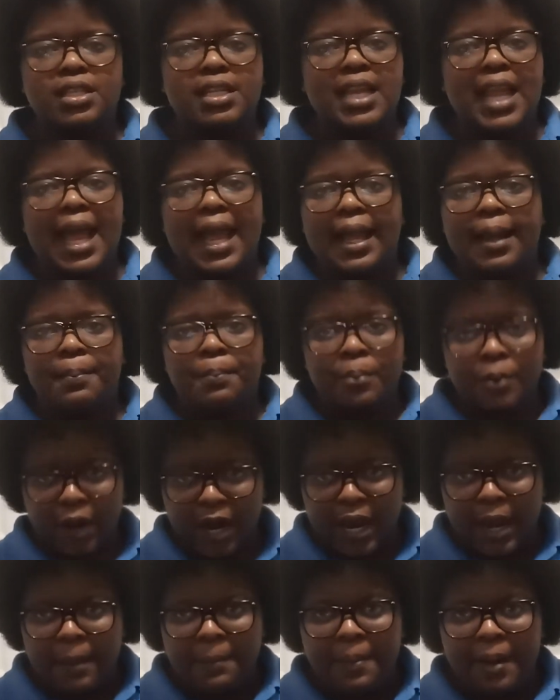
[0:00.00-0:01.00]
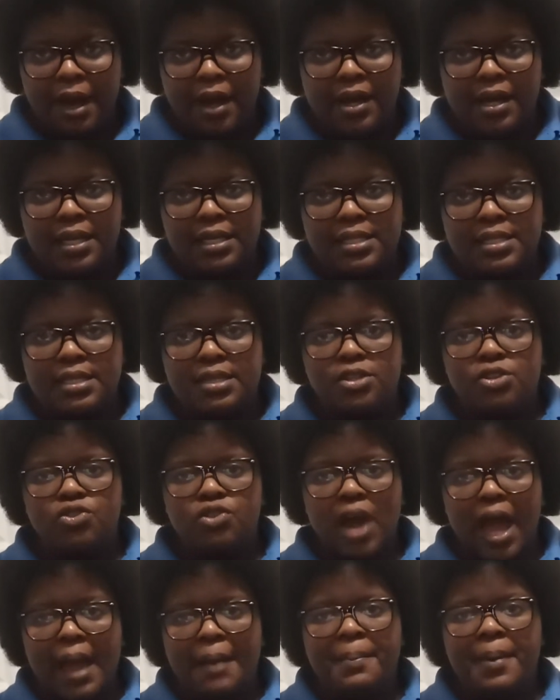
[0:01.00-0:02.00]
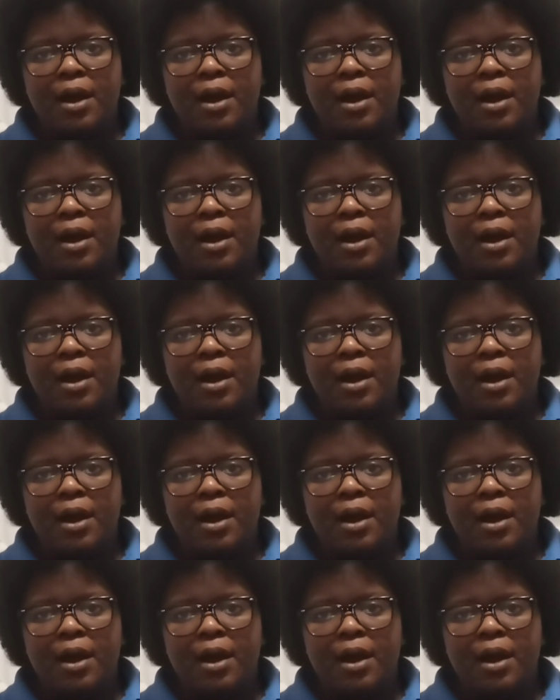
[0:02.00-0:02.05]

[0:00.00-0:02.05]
like, pray about it, try